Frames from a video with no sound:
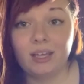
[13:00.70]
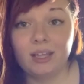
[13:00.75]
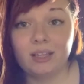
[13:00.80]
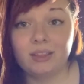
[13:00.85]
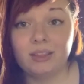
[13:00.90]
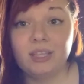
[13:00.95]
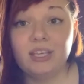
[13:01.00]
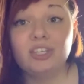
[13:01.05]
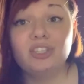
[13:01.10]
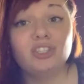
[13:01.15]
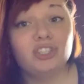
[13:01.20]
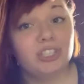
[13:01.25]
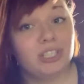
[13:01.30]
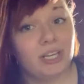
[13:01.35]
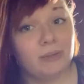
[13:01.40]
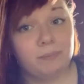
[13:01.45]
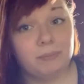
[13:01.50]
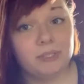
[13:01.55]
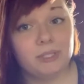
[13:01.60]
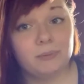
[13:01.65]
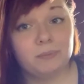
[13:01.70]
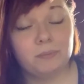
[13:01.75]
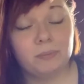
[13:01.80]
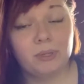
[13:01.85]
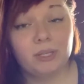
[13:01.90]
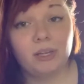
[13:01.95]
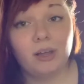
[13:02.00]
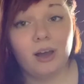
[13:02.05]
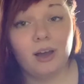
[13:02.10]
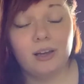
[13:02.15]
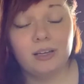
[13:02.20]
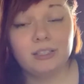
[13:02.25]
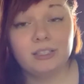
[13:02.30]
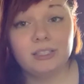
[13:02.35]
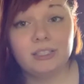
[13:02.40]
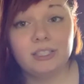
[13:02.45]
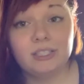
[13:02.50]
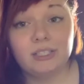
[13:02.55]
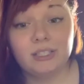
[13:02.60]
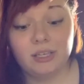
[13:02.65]
These ships belonged
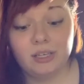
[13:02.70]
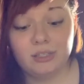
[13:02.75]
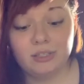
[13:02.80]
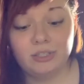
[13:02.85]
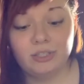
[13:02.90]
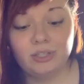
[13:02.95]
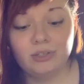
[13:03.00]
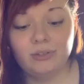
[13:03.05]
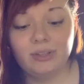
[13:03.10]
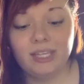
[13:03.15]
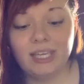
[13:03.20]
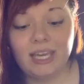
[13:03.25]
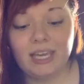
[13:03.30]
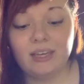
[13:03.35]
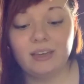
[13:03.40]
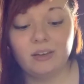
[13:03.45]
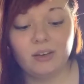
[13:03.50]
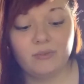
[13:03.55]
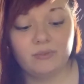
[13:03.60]
to the king of